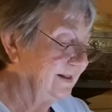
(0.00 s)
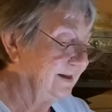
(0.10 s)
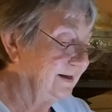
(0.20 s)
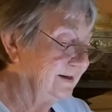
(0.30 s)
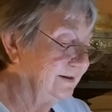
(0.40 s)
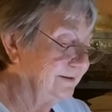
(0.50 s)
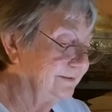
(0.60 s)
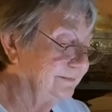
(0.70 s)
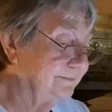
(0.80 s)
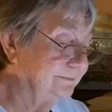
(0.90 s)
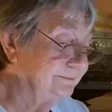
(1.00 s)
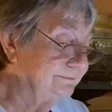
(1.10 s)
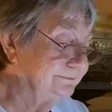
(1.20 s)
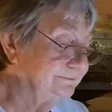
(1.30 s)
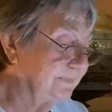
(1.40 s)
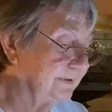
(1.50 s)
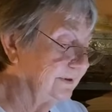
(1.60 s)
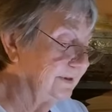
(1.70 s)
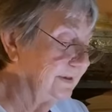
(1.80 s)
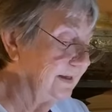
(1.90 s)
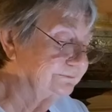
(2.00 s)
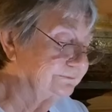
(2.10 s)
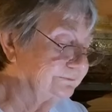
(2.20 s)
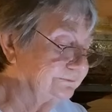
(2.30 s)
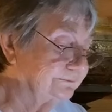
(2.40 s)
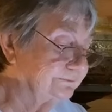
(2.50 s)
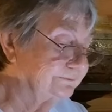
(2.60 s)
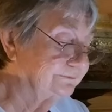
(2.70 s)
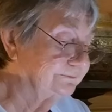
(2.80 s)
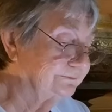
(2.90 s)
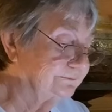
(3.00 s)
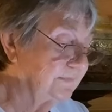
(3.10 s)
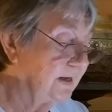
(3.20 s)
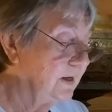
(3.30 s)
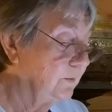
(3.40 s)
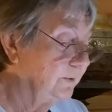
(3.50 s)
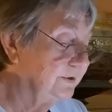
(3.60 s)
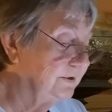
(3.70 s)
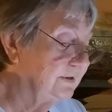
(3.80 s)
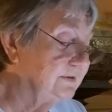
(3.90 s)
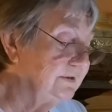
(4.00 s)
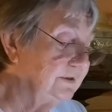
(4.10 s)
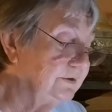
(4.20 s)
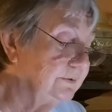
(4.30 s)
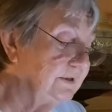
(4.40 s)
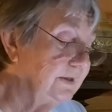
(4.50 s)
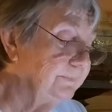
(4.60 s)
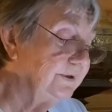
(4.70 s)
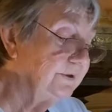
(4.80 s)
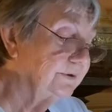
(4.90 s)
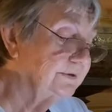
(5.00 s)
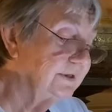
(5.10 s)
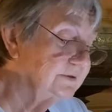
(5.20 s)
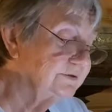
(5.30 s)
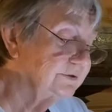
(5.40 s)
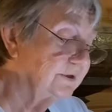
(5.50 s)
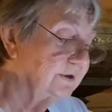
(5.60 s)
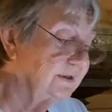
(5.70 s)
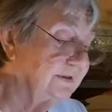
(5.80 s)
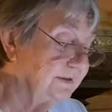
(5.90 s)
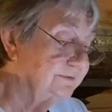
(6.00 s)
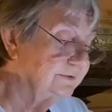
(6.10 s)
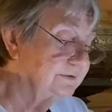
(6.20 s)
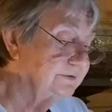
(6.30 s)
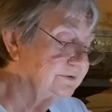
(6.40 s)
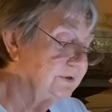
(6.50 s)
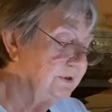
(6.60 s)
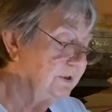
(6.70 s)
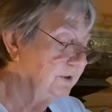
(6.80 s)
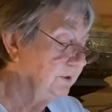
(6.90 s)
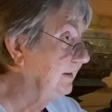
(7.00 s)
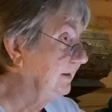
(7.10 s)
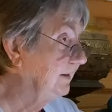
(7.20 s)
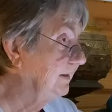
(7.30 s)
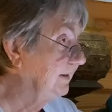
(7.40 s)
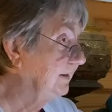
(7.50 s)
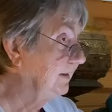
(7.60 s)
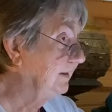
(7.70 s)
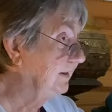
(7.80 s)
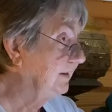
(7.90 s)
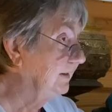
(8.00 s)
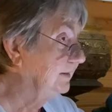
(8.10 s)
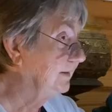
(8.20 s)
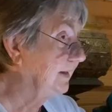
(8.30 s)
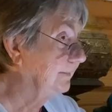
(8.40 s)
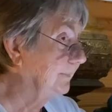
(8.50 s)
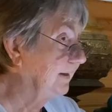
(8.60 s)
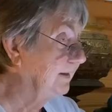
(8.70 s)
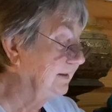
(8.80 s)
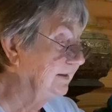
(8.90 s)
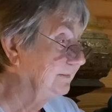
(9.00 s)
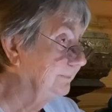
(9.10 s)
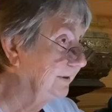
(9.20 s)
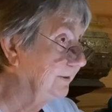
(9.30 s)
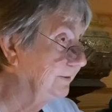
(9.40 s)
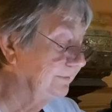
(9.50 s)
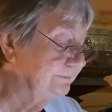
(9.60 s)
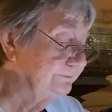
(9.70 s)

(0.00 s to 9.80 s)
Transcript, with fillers: Um, okay. When you continue keeping your attention on a hindrance, you are feeding it and making it bigger.